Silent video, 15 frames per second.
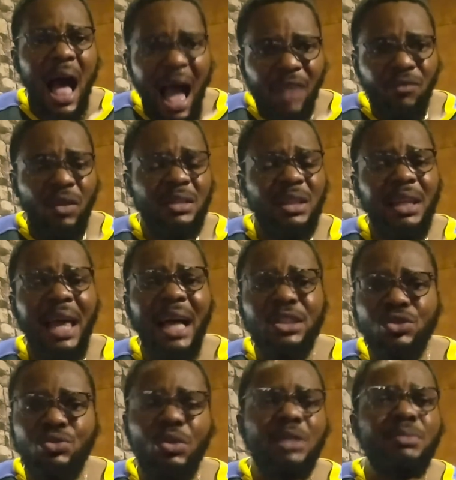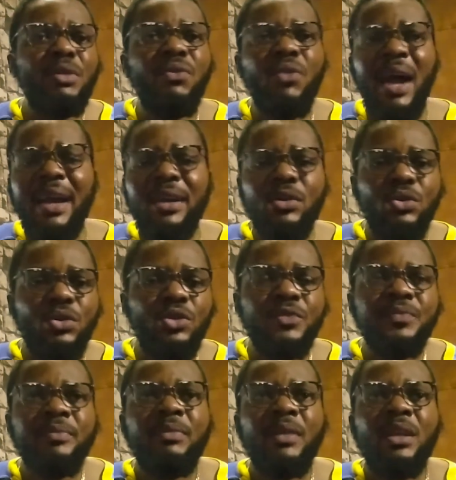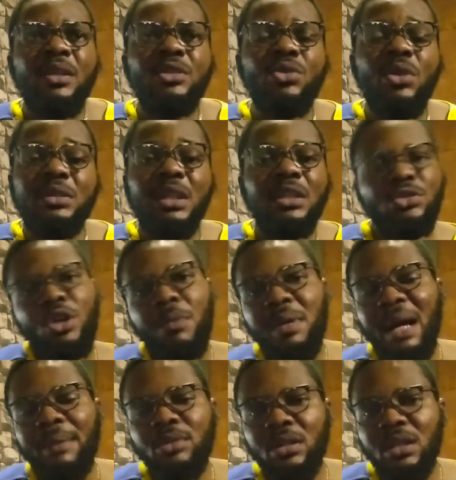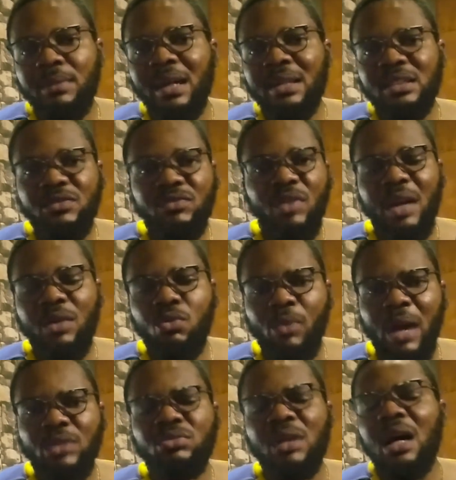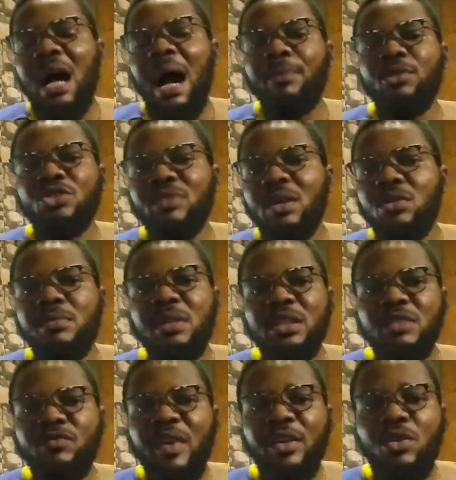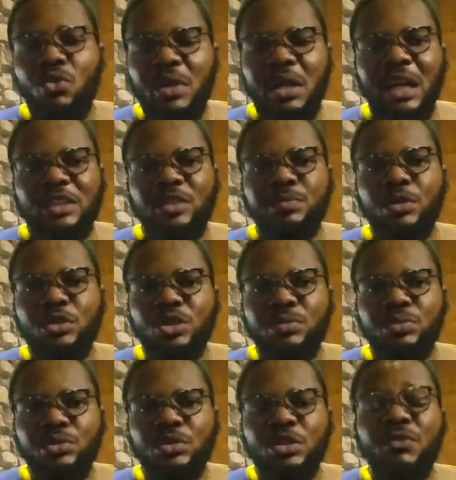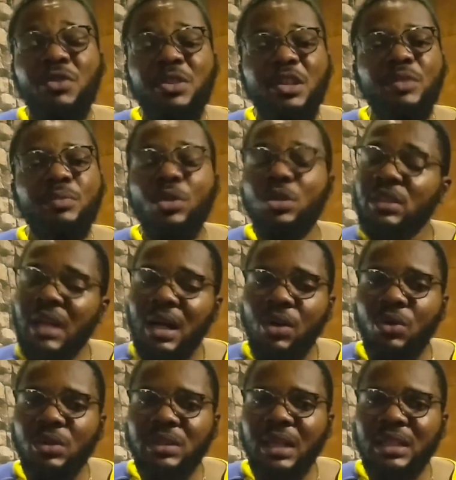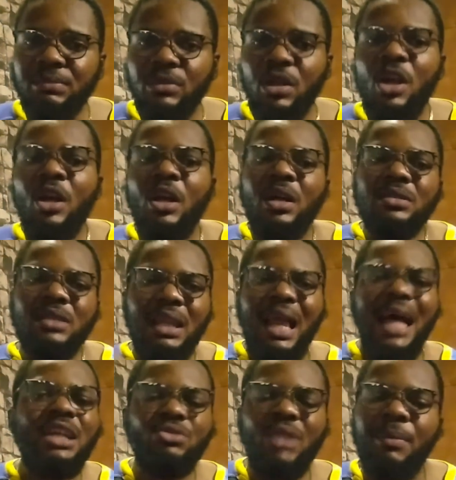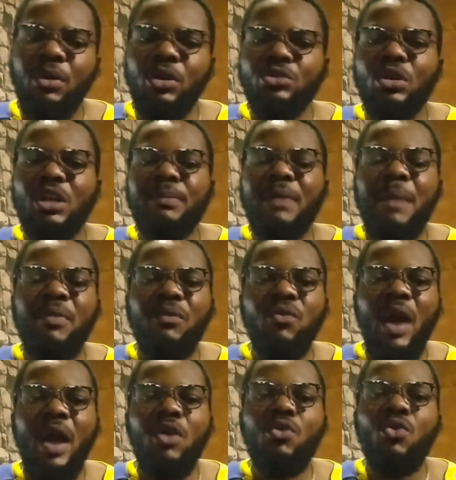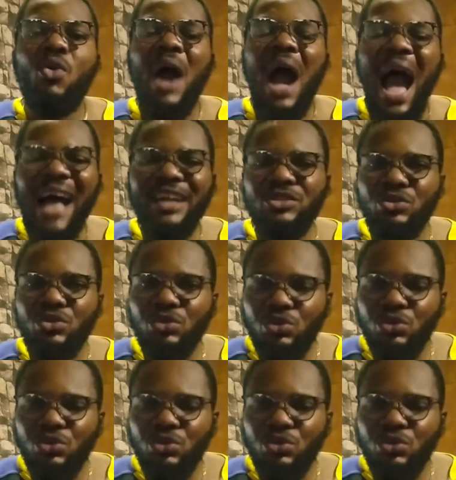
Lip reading: And for the last one before I go, you know, this topic I'm talking about is quite wise, but I'm just trying to make it very quick as possible. If you need more, you can contact me. The last one I'm going to talk about before I go has to